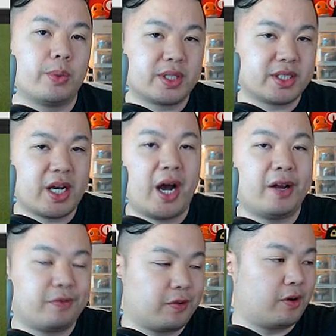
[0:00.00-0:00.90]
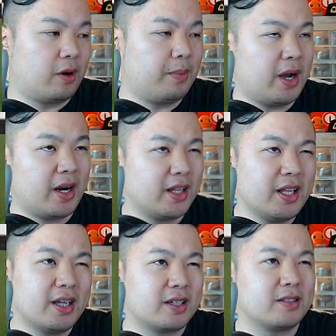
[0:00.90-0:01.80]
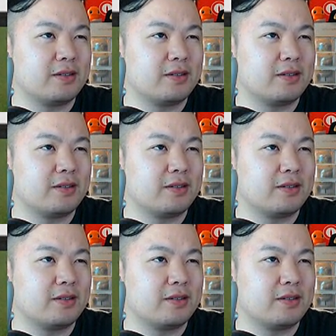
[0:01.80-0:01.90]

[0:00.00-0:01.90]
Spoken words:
which tied for about, I think